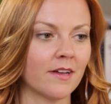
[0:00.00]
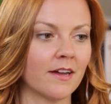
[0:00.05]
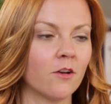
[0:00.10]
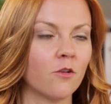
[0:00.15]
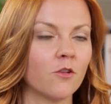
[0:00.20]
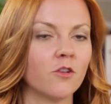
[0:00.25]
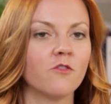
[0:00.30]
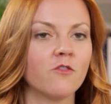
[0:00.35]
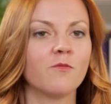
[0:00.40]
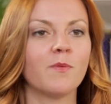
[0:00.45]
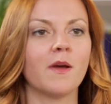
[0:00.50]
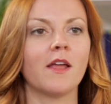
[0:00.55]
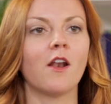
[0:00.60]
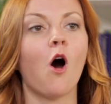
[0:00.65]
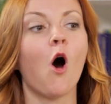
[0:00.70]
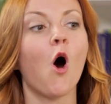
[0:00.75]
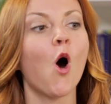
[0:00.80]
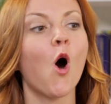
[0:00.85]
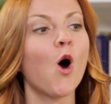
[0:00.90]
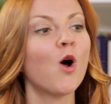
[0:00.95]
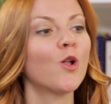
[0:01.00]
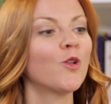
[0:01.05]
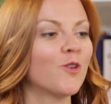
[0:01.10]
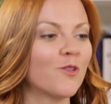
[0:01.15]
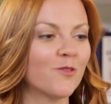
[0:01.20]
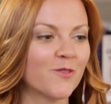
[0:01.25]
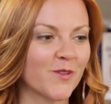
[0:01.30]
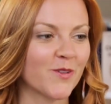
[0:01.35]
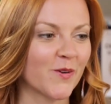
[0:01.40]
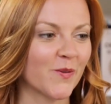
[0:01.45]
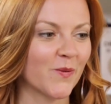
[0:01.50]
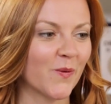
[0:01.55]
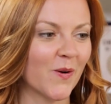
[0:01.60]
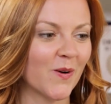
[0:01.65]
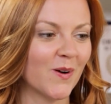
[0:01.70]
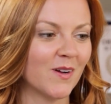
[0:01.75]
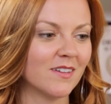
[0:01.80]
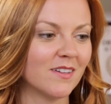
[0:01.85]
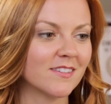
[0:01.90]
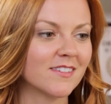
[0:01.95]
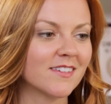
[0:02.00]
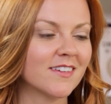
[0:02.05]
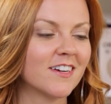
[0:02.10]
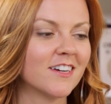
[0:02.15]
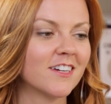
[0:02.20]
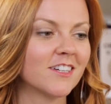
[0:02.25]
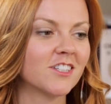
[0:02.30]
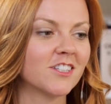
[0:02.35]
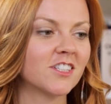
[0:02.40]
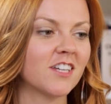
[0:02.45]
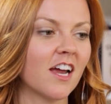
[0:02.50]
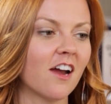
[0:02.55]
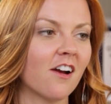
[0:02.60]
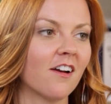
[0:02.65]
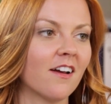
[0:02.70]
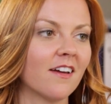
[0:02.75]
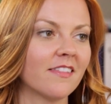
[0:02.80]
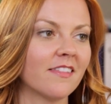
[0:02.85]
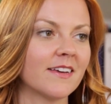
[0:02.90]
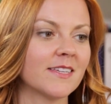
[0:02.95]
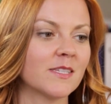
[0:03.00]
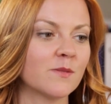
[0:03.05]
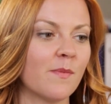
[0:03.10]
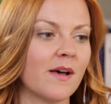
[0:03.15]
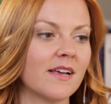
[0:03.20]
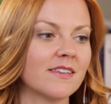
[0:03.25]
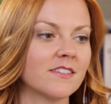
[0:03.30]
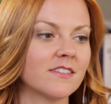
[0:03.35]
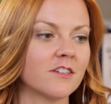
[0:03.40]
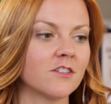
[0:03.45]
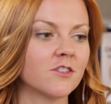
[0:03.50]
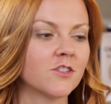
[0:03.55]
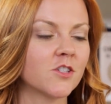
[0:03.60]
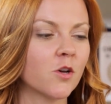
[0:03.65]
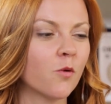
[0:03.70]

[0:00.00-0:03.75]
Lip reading: I know you've been all over the world sharing this message.